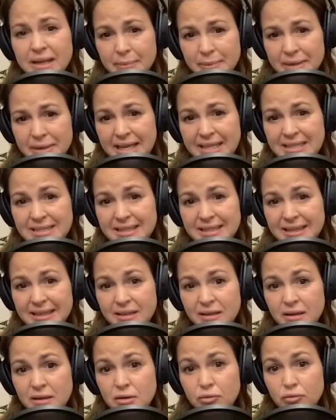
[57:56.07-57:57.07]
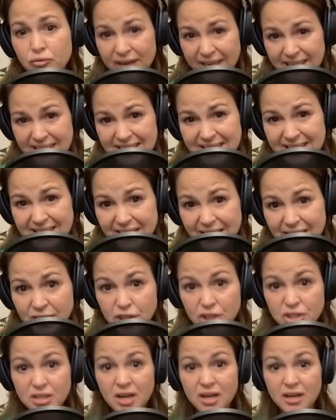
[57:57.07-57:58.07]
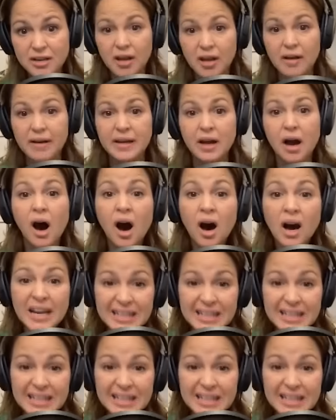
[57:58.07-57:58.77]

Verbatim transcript: eliminating risk and just kind of going,